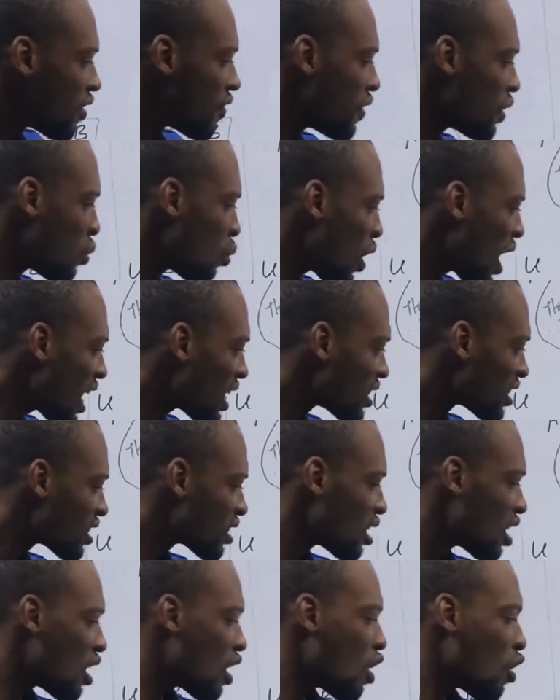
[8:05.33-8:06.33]
The ones
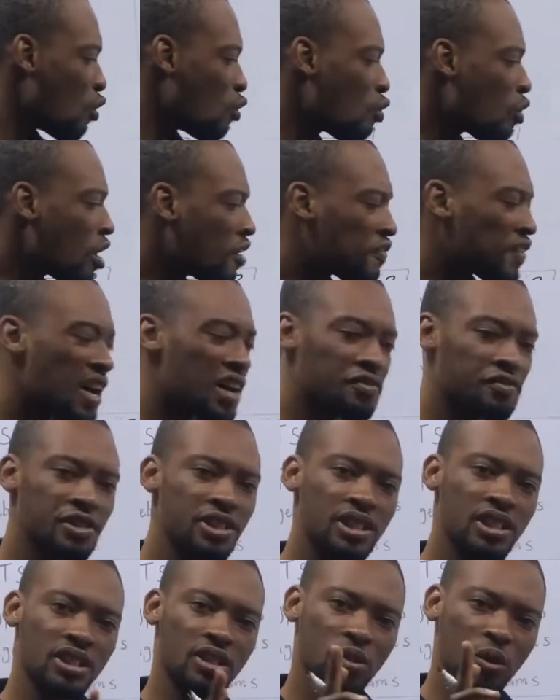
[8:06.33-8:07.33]
who offer
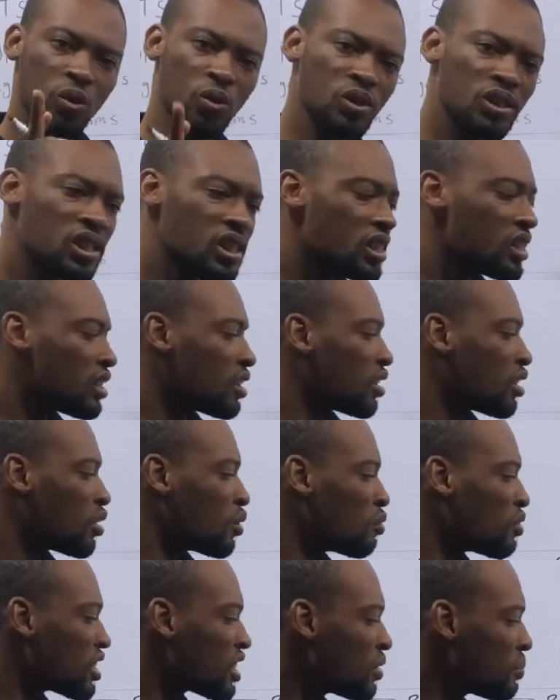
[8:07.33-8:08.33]
physics only
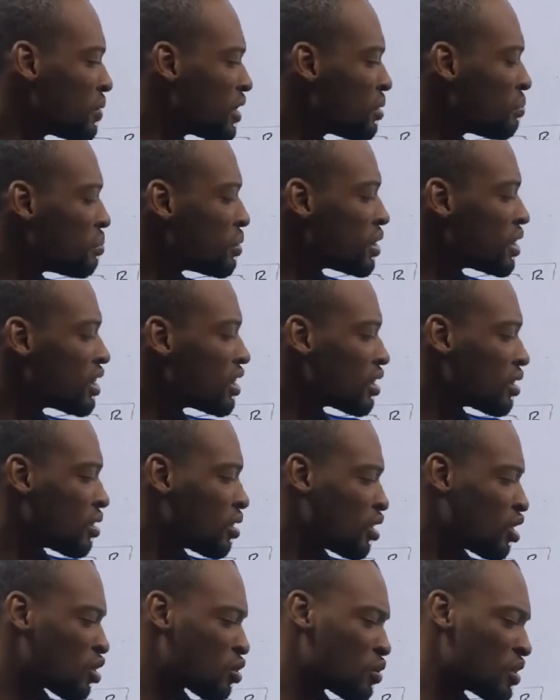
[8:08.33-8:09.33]
will simply be
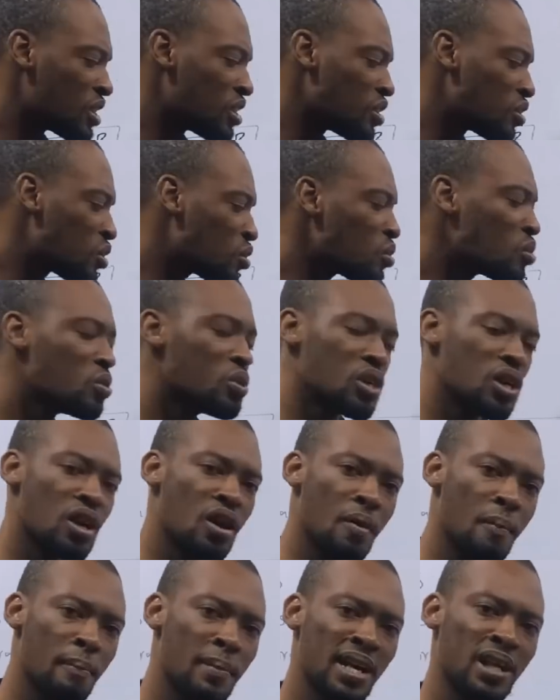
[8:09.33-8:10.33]
22
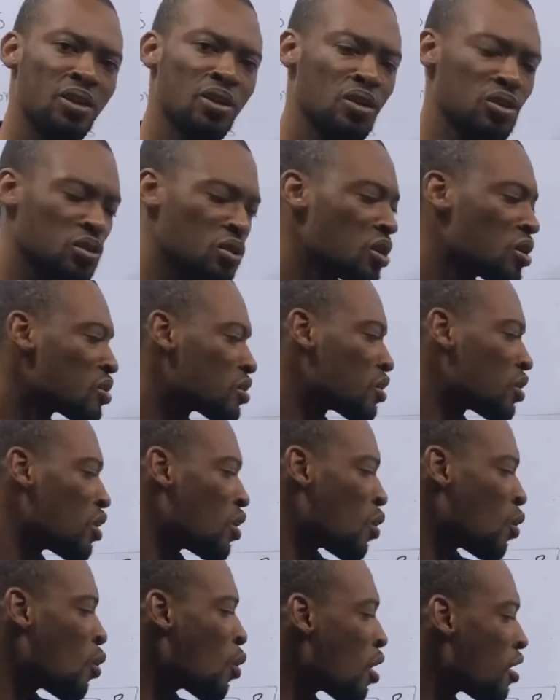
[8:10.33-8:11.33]
minus those
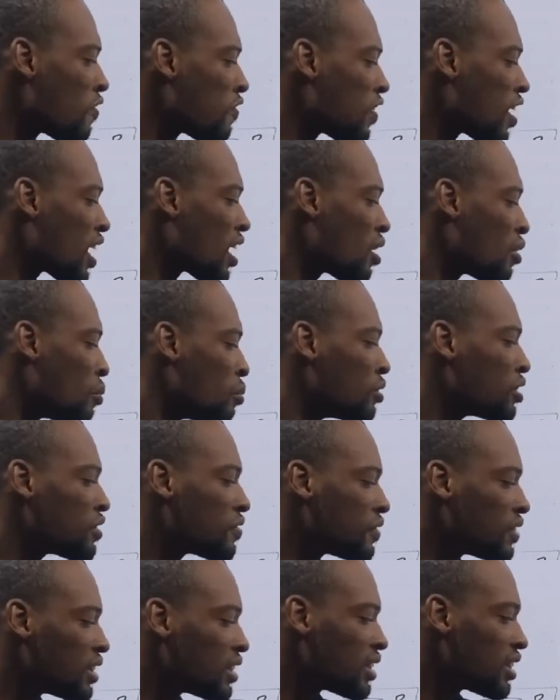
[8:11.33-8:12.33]
who offer both
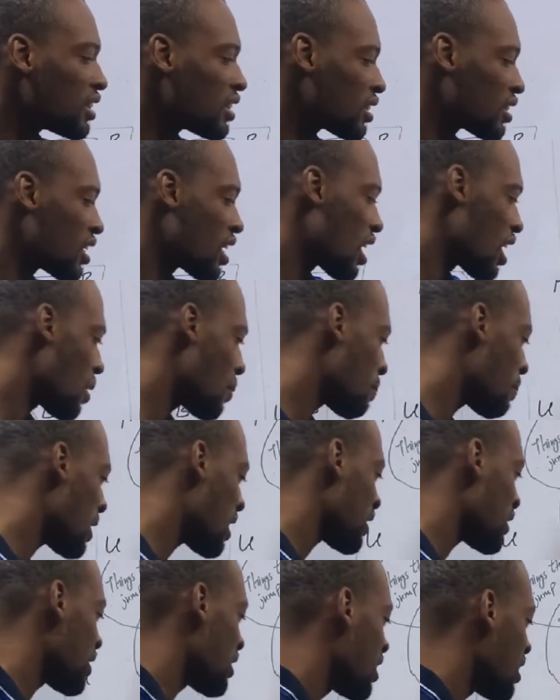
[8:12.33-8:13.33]
physics and
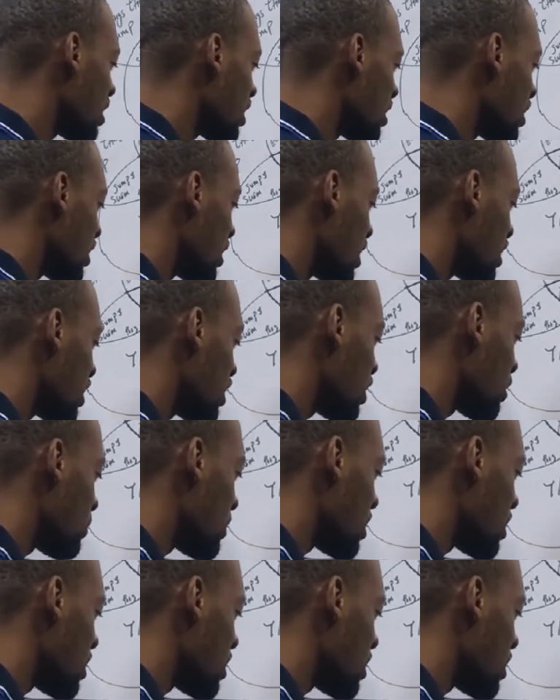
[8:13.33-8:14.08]
maths. That is